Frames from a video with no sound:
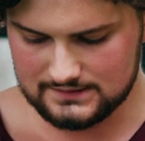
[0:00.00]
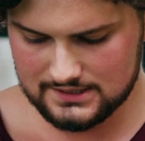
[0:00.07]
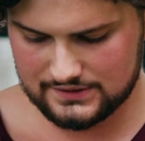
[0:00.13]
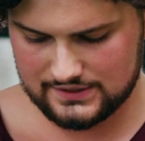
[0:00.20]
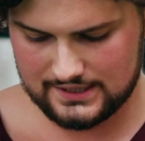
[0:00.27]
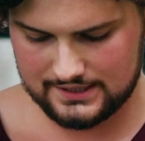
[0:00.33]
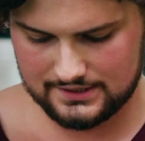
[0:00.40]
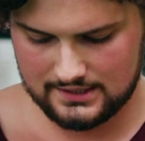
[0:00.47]

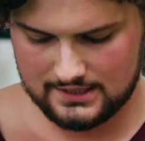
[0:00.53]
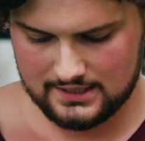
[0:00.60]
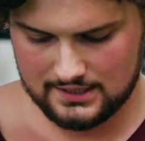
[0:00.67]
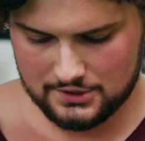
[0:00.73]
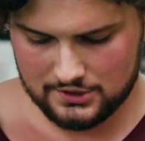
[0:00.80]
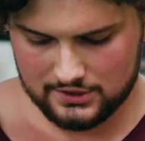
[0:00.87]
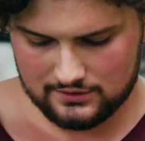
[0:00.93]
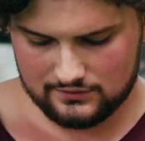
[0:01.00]
and then
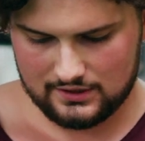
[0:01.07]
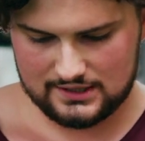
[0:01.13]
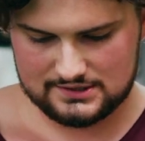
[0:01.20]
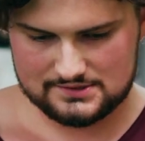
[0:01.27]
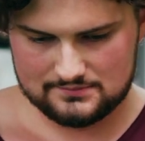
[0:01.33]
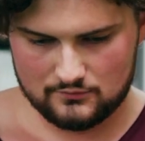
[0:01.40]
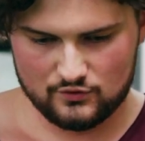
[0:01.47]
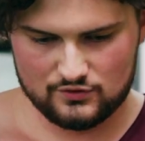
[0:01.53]

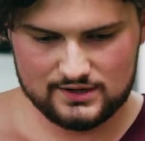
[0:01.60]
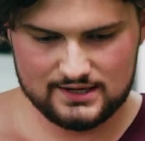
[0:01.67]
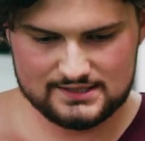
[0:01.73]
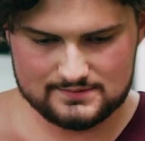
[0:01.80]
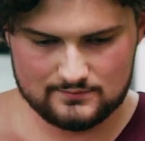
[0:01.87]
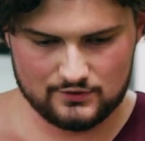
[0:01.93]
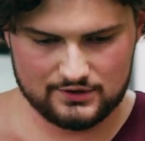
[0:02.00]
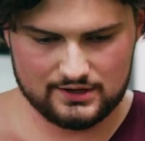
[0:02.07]
it's more
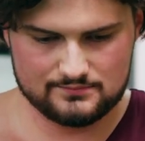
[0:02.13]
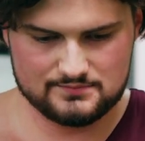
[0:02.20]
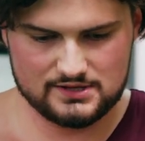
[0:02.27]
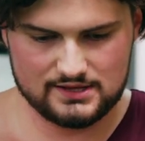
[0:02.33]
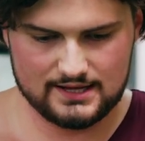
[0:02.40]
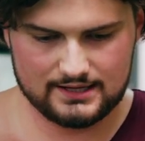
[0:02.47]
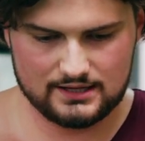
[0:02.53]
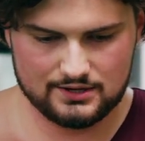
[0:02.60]
going to be
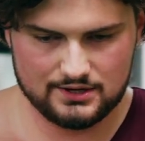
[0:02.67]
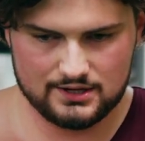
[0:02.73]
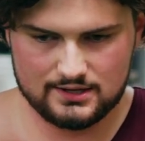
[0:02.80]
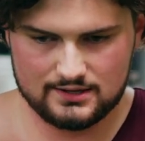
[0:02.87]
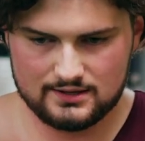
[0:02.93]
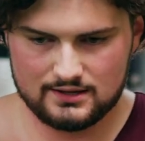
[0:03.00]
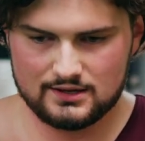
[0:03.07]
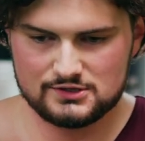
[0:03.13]
like
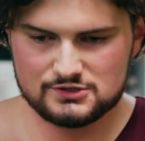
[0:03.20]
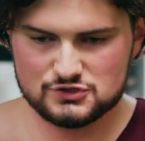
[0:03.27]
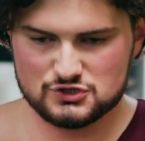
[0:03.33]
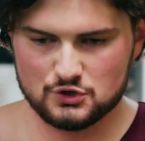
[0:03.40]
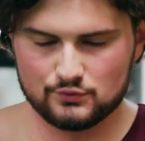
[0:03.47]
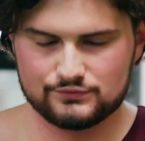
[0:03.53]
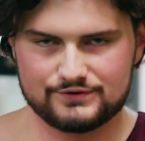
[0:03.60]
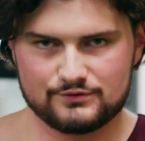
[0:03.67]

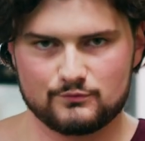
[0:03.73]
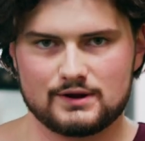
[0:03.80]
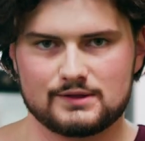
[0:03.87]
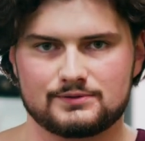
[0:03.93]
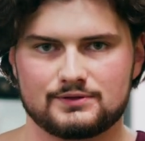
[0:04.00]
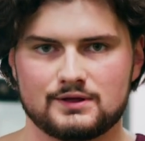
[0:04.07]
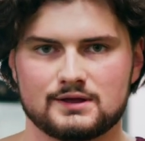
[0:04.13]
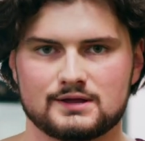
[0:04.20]
shoulder
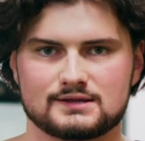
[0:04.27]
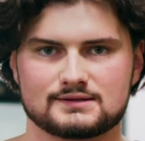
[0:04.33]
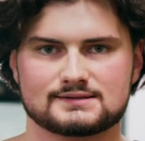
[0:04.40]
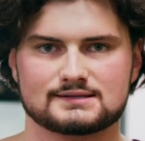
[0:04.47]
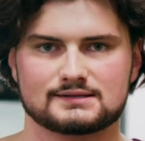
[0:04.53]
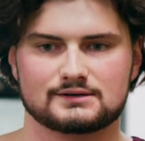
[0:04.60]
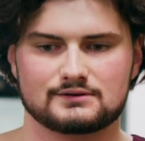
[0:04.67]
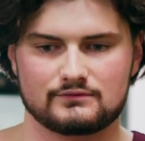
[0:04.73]
width
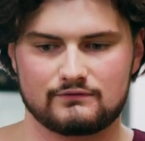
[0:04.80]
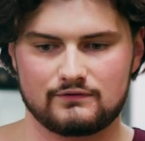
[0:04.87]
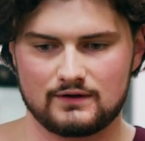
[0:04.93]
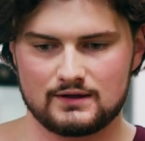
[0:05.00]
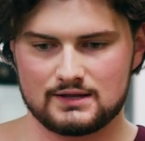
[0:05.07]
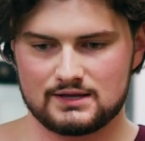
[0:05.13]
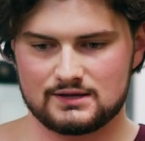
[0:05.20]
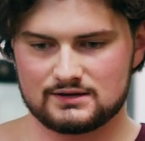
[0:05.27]
instead of
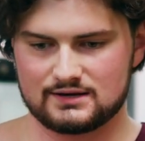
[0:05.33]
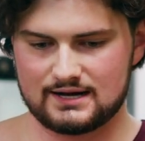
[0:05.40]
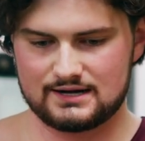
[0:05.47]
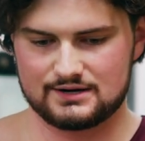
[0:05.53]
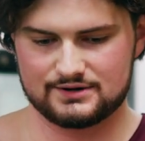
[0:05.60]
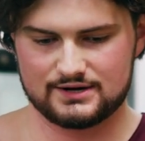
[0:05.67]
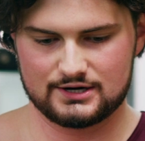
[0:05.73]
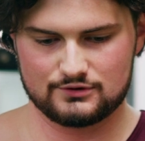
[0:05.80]
kind
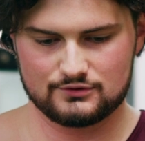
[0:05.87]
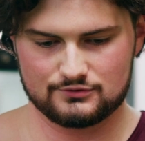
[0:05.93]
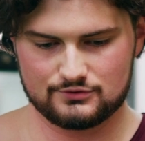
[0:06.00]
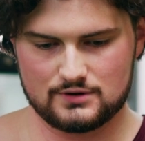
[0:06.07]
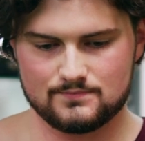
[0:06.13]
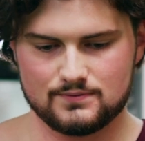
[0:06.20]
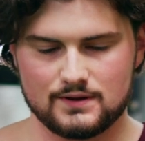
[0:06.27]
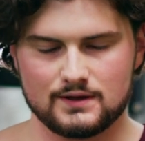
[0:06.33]
of narrow
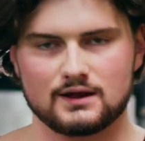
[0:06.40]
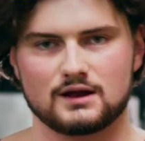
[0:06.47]
grip.